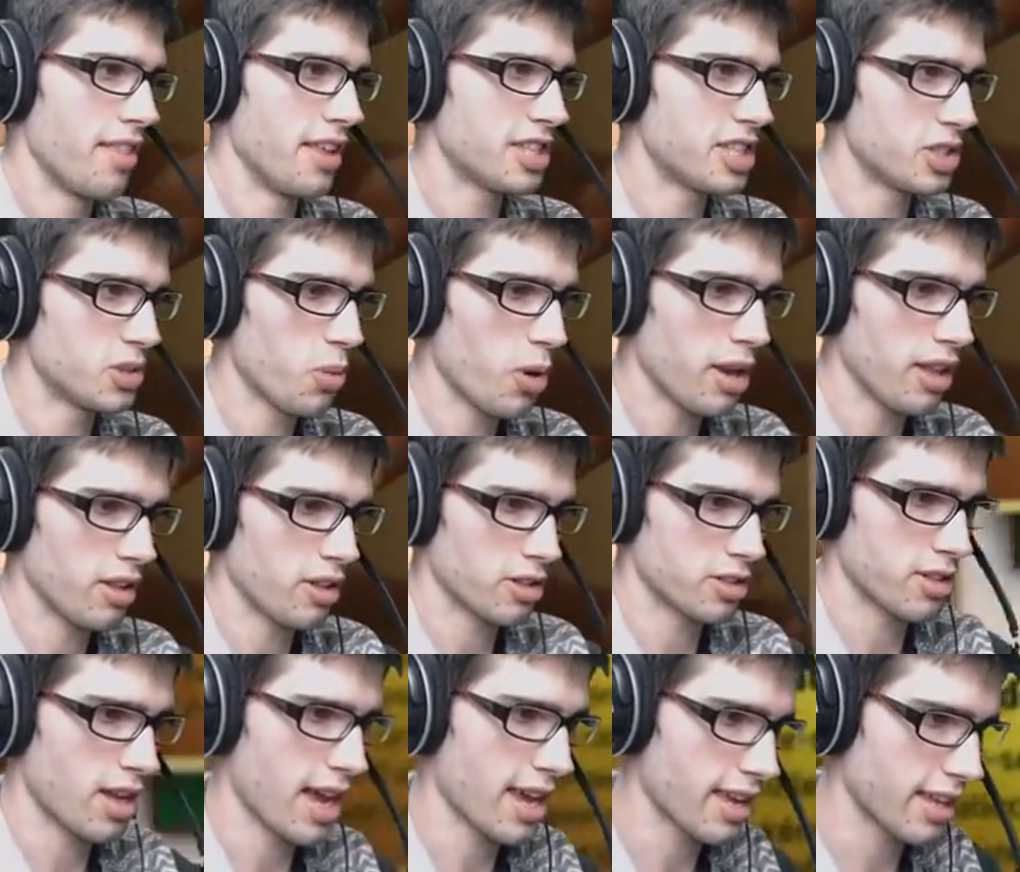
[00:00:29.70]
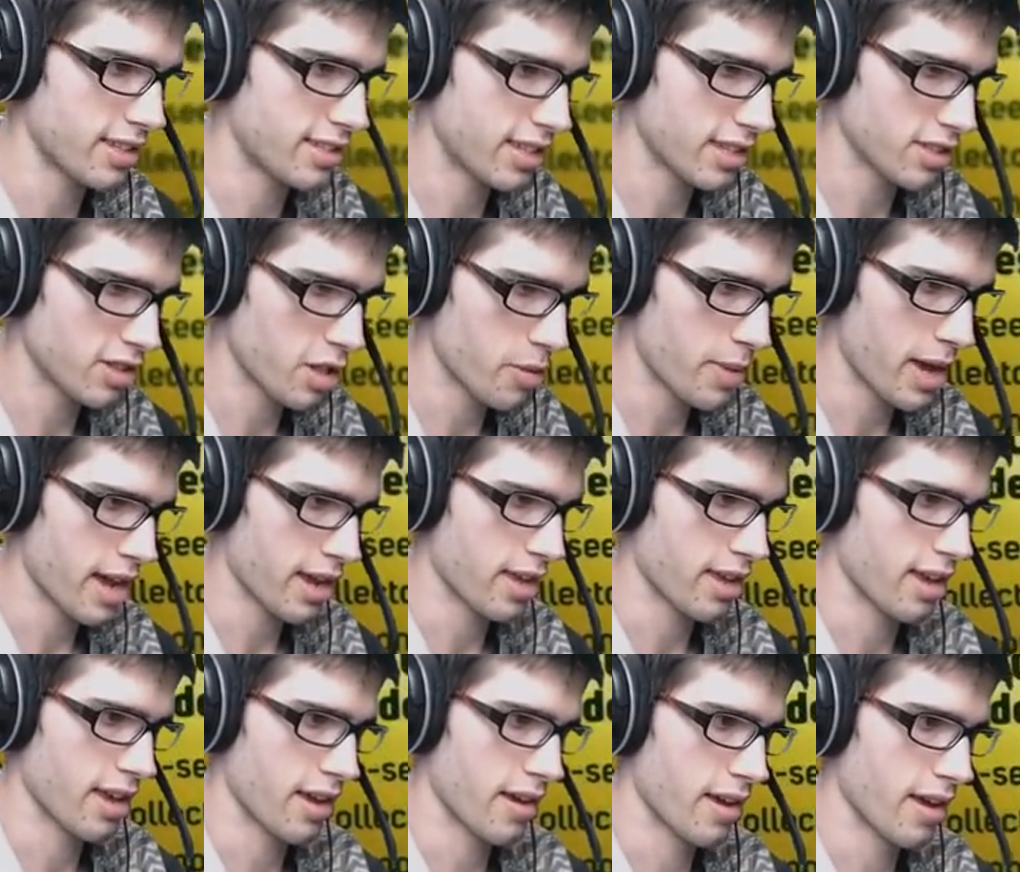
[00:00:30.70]
This is what it looks like. It says on the back
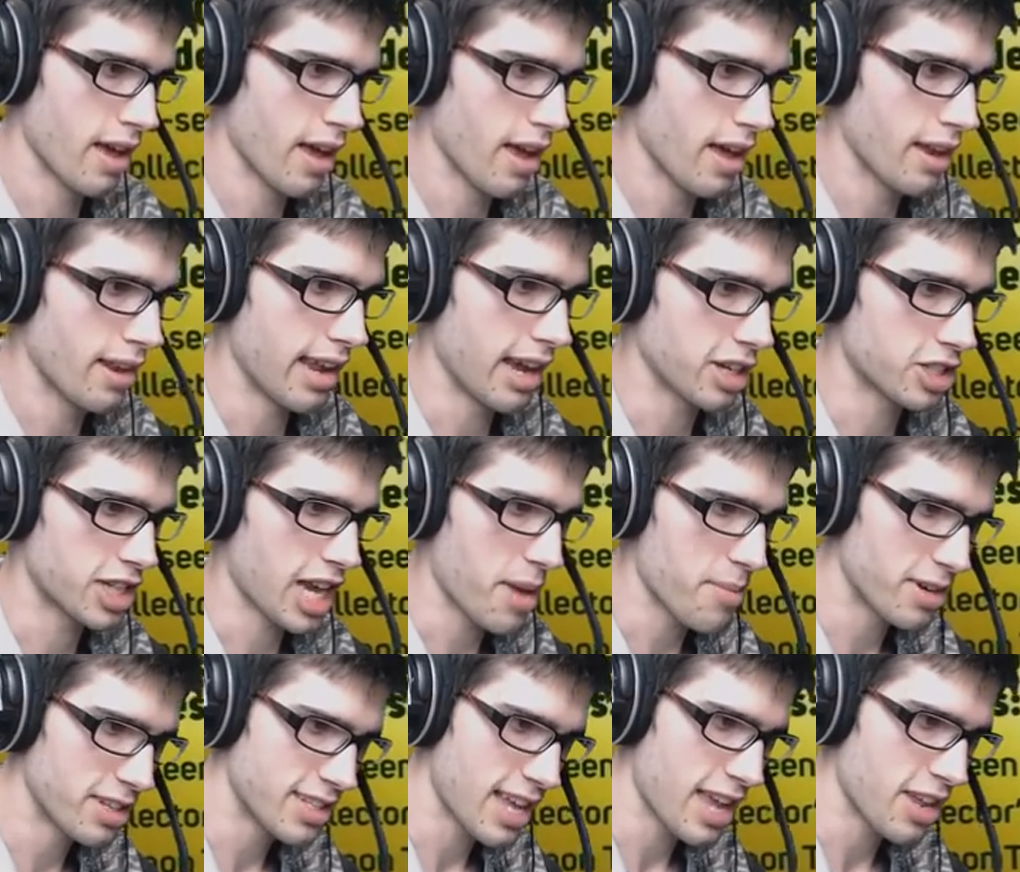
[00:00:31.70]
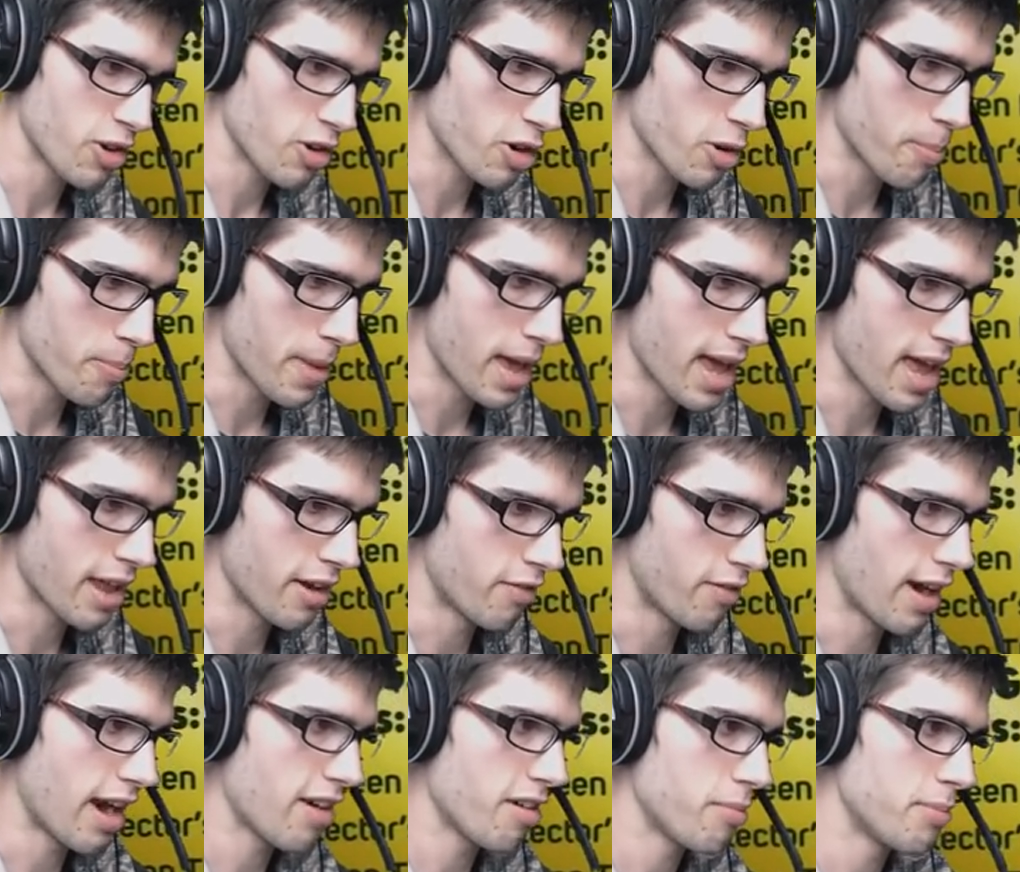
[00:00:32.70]
here, "Now Shaymin is at your
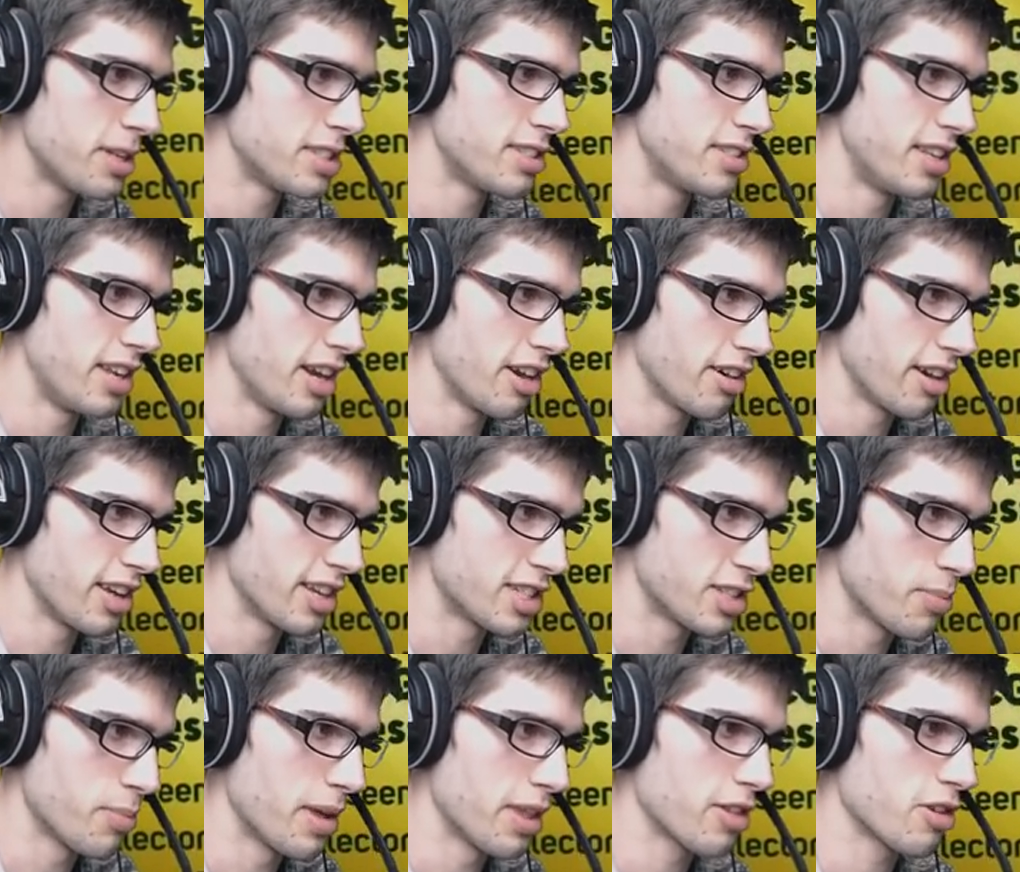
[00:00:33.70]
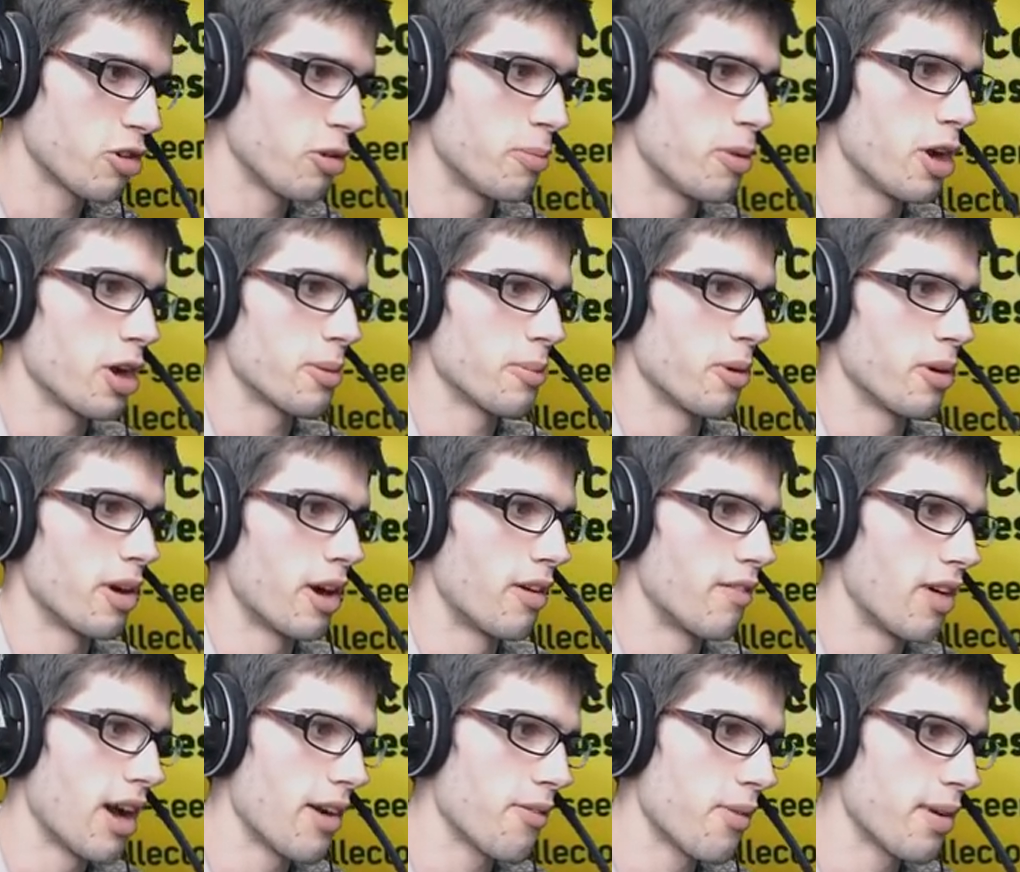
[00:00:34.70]
command. Rare and mysterious mythical Pokemon
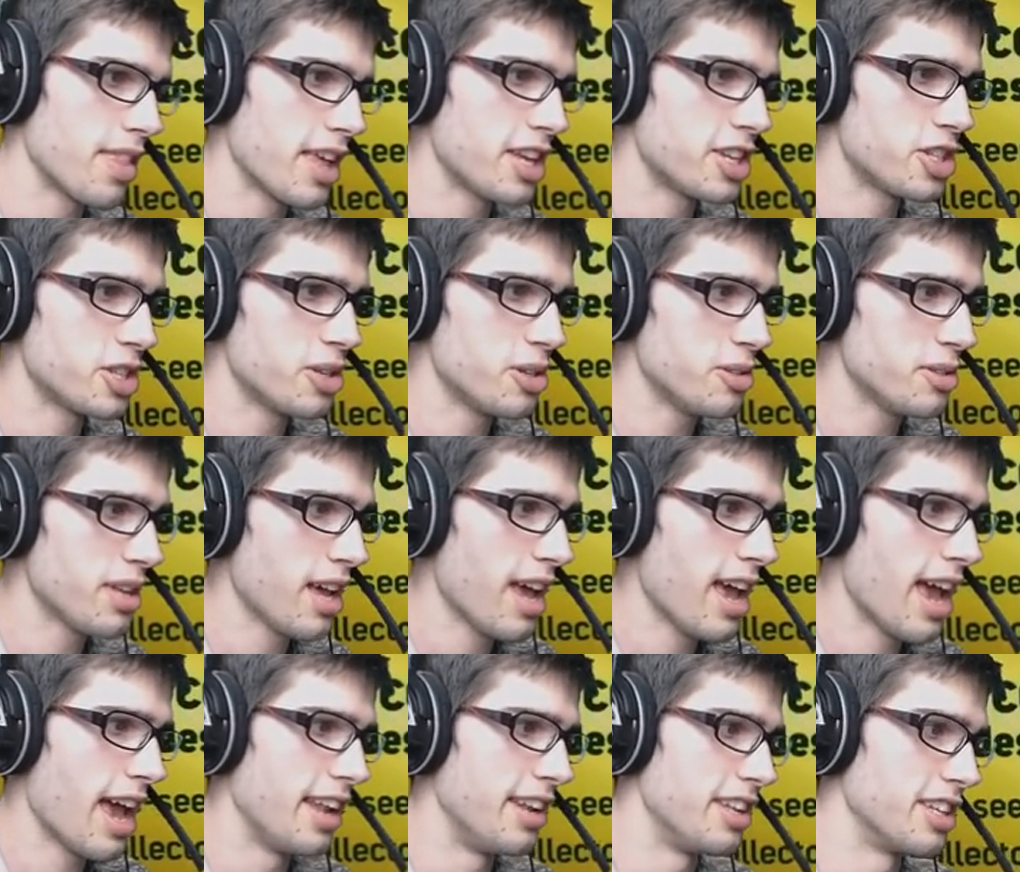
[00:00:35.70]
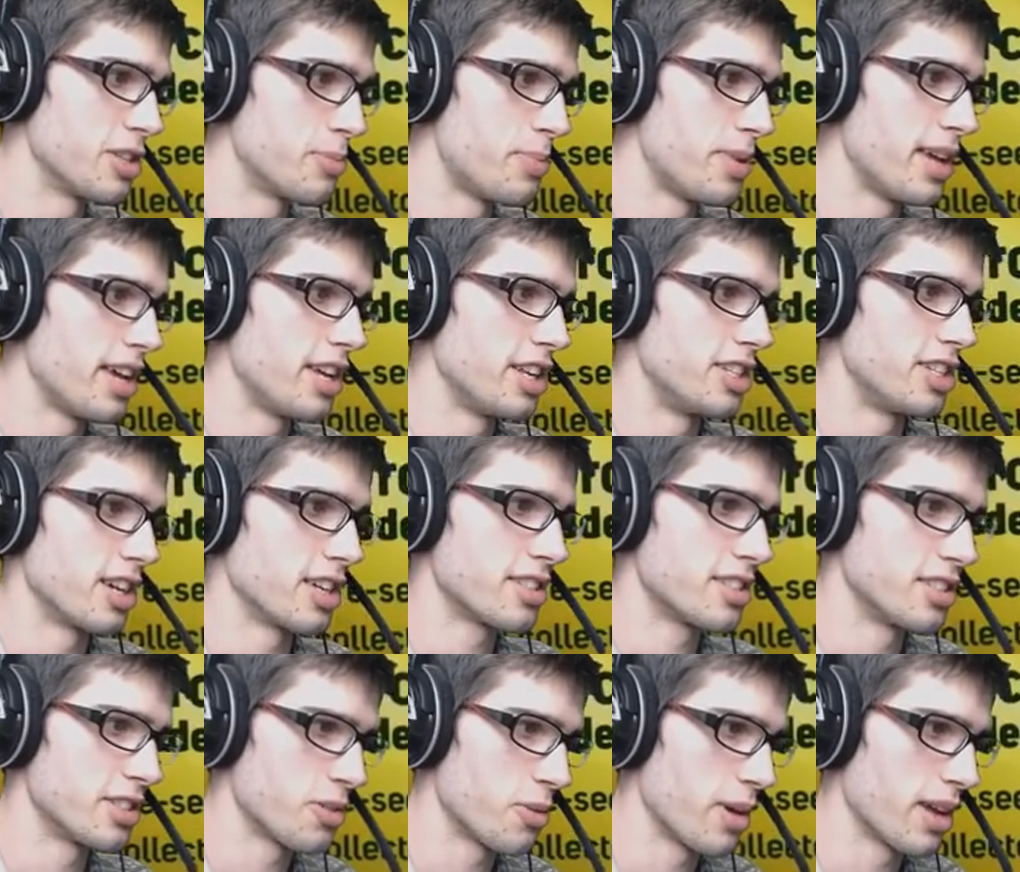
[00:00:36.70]
arrive when they choose and disappear
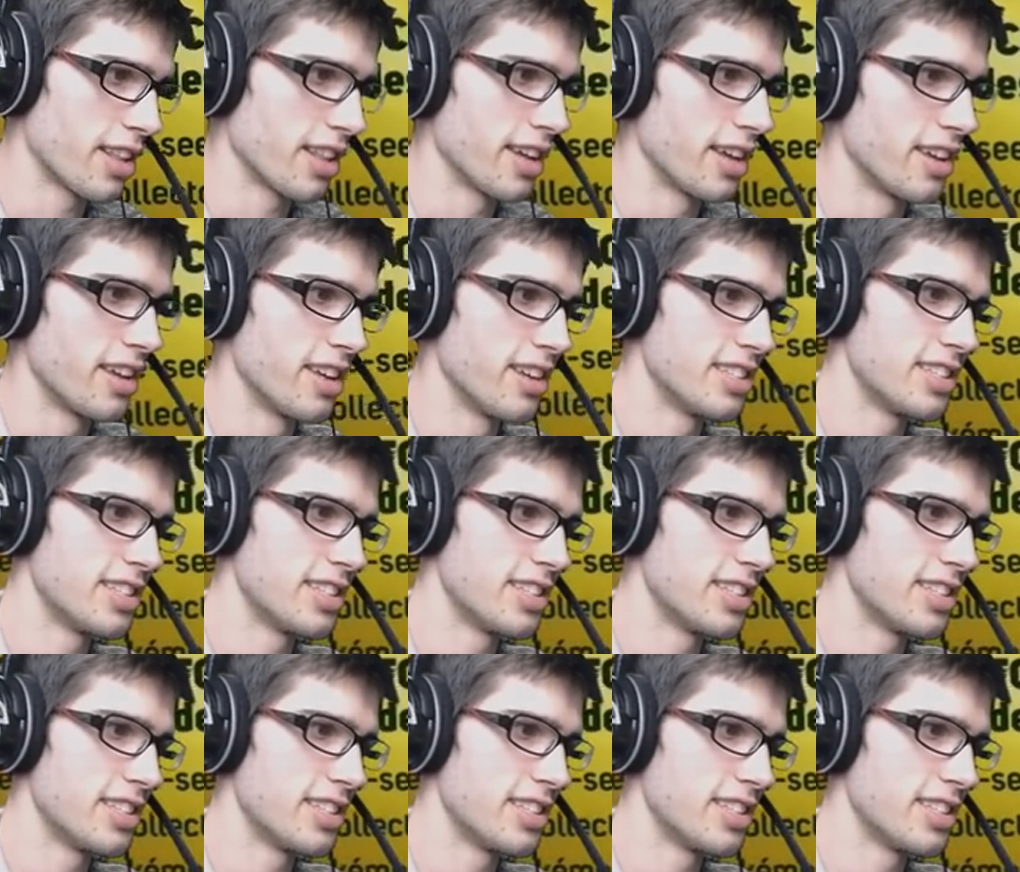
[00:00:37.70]
just as quickly.